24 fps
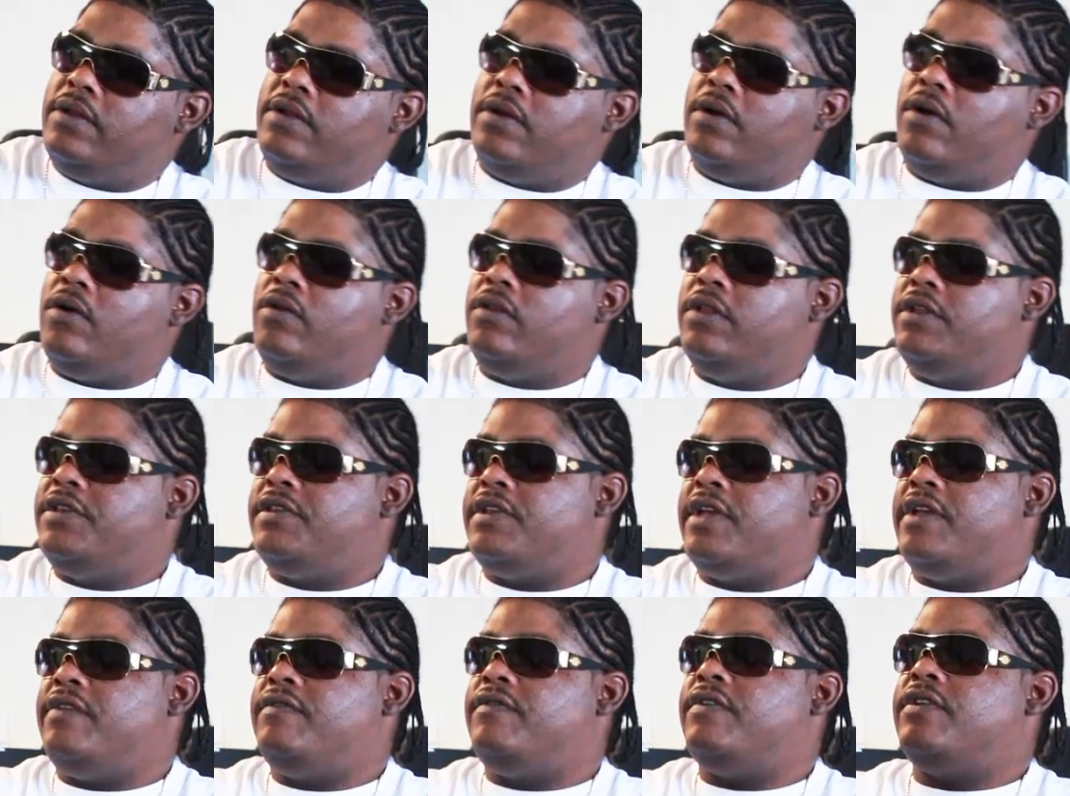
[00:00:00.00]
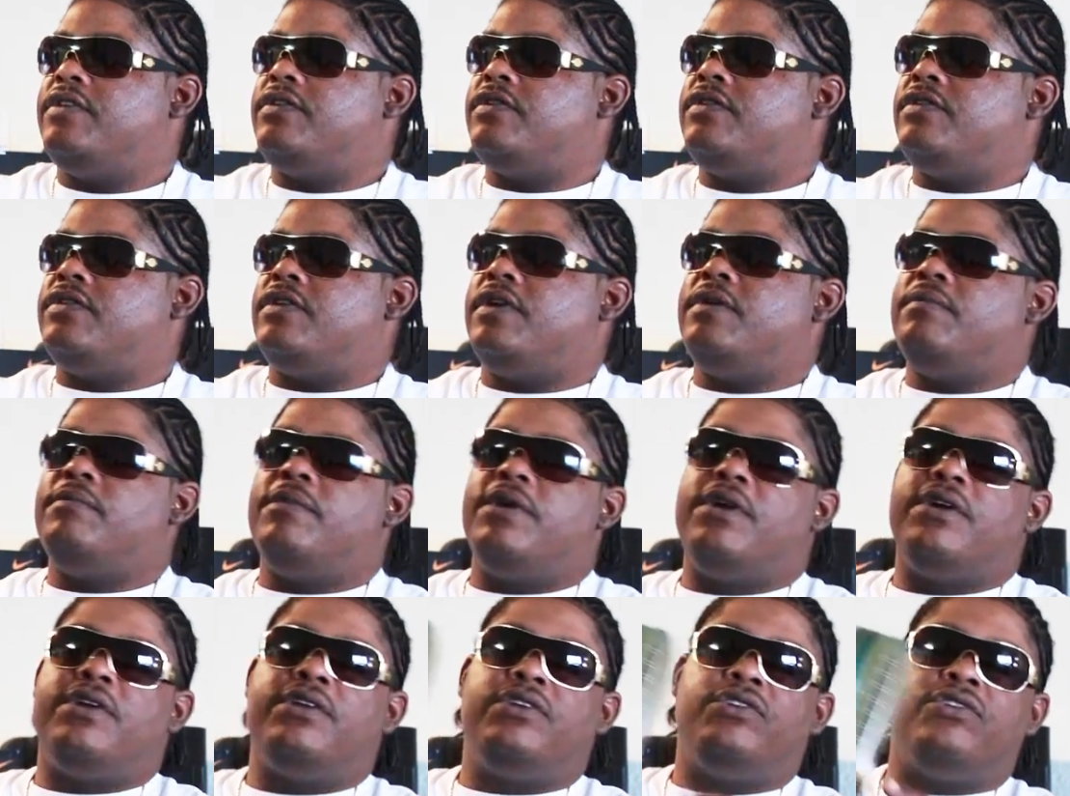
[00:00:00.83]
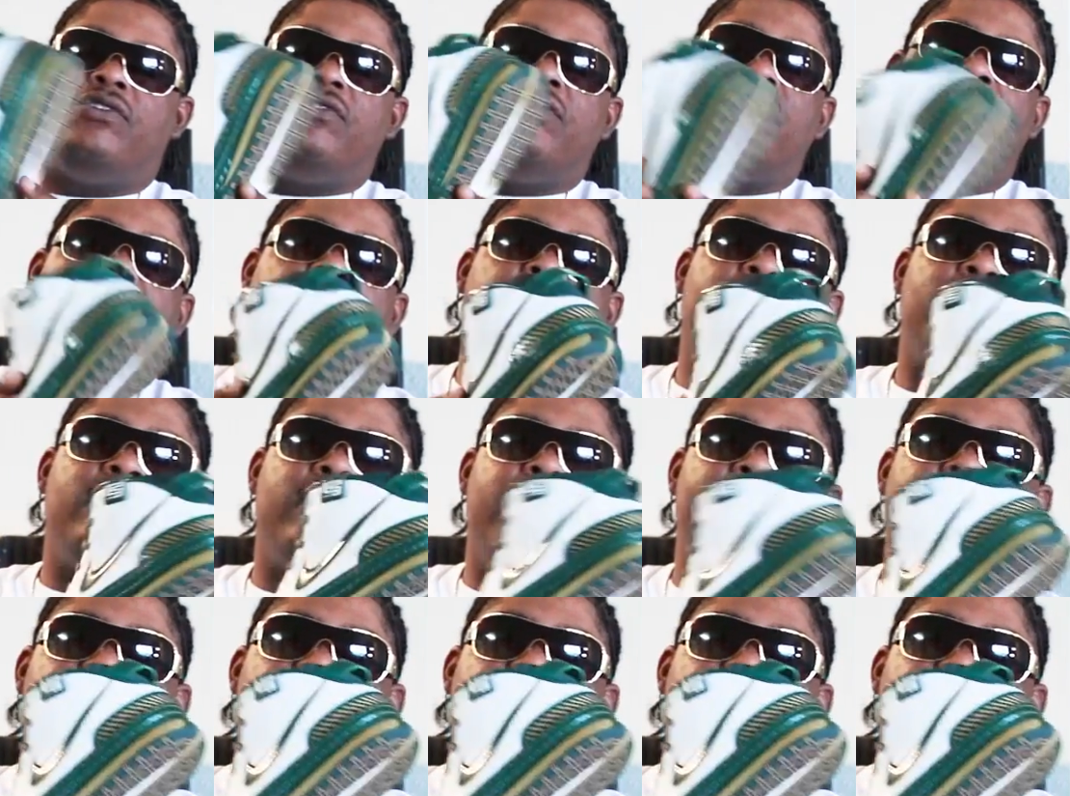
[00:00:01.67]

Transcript: The only Saint Vincent, Saint Mary shoes I don't